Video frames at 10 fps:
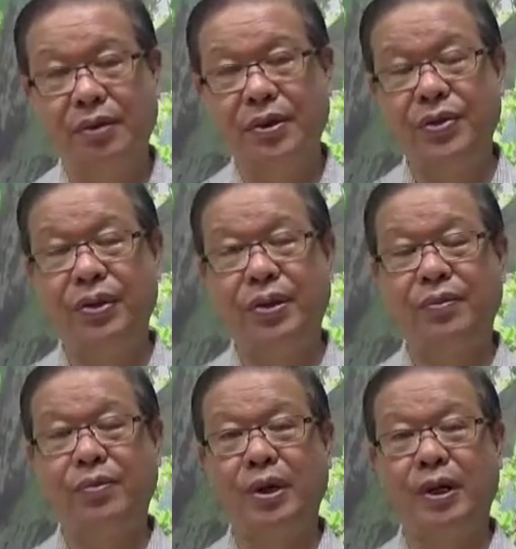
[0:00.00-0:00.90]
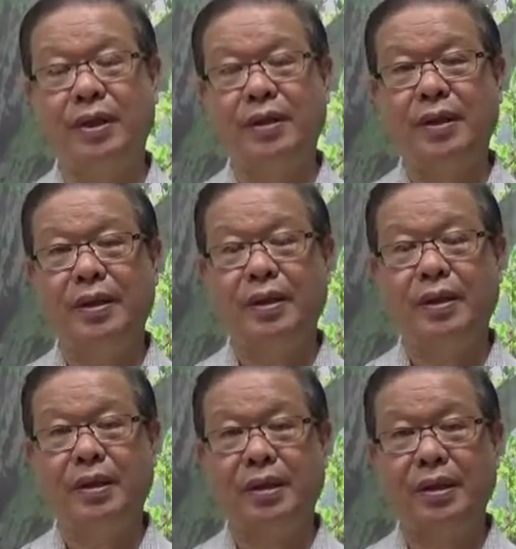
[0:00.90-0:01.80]
reason why
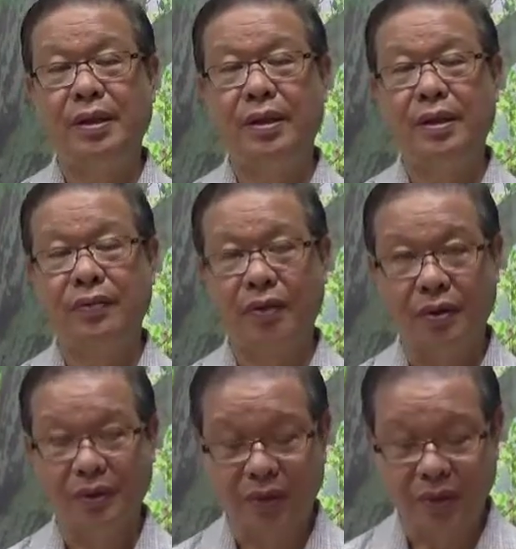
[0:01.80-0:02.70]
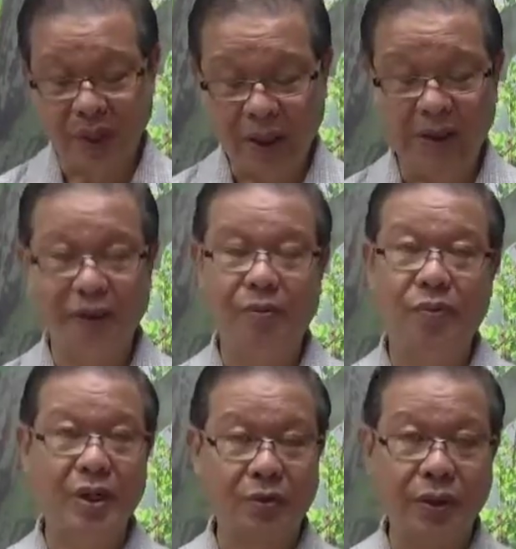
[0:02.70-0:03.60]
his followers respect him,
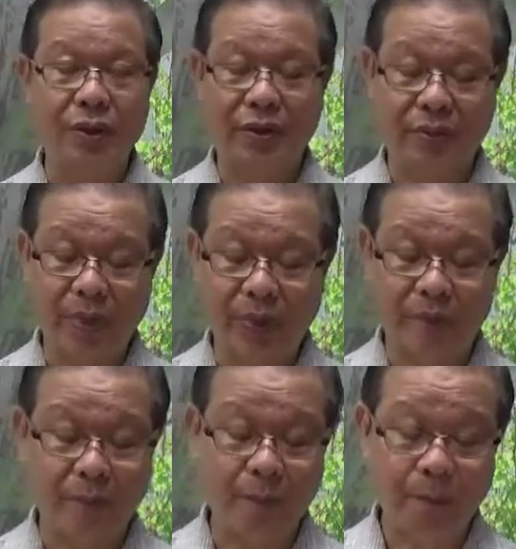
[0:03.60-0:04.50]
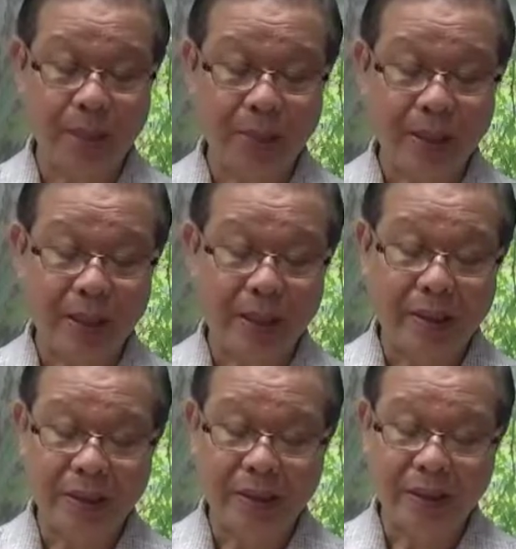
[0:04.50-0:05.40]
why we respect him.
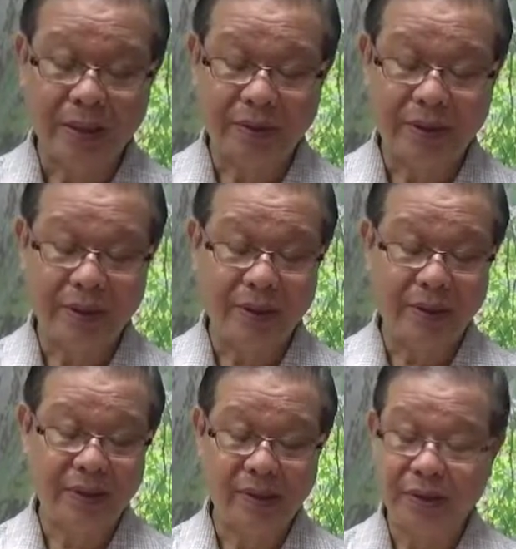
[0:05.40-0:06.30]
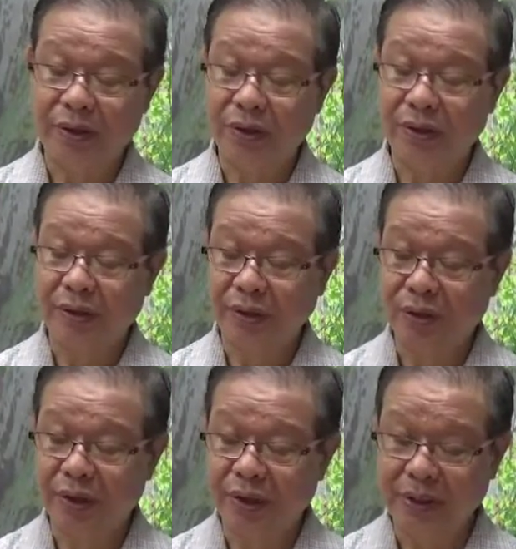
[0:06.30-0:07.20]
The third reason is in
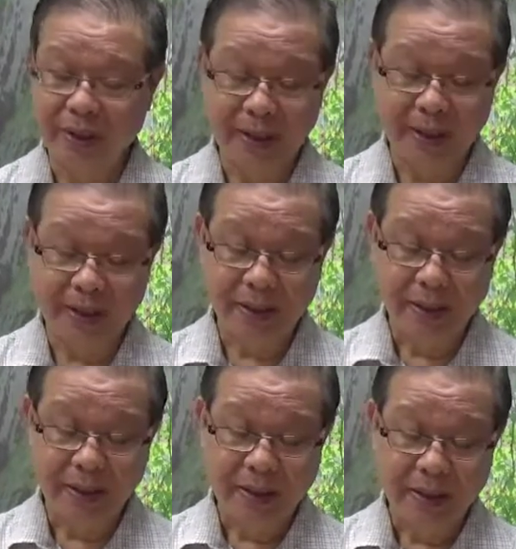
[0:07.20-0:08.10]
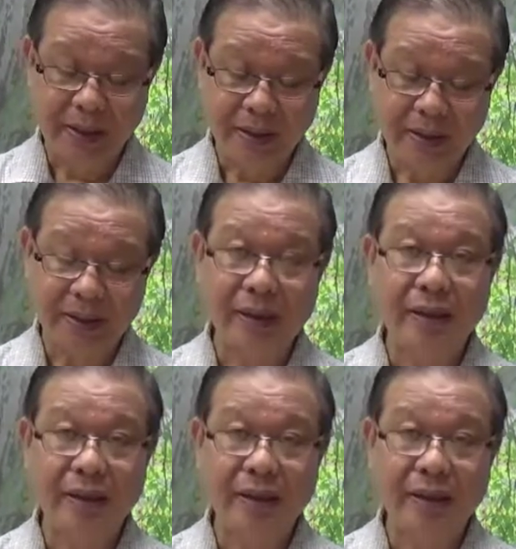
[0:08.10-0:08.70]
section 38. Here